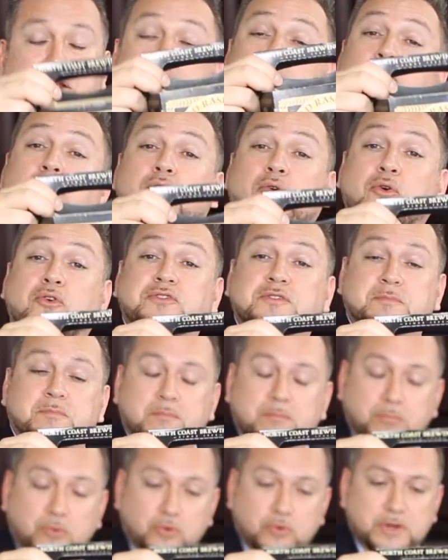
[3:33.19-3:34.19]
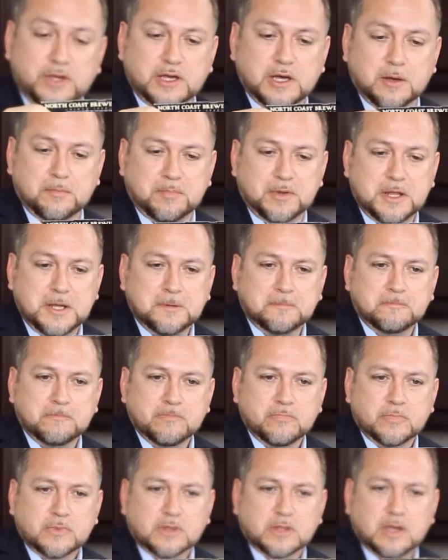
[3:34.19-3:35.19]
North Coast Brewing Company
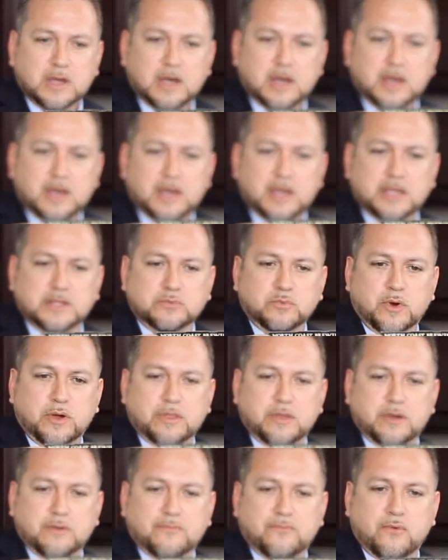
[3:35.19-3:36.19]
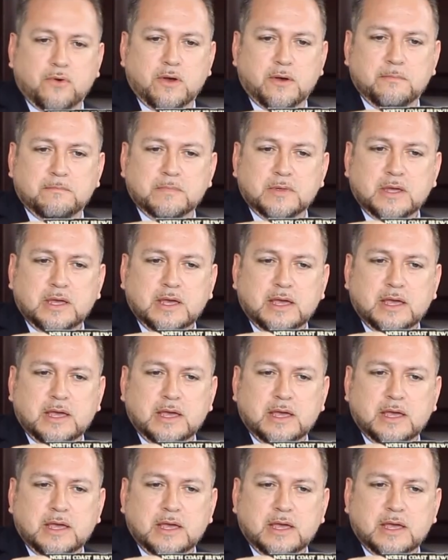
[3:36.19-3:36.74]
is where they're from.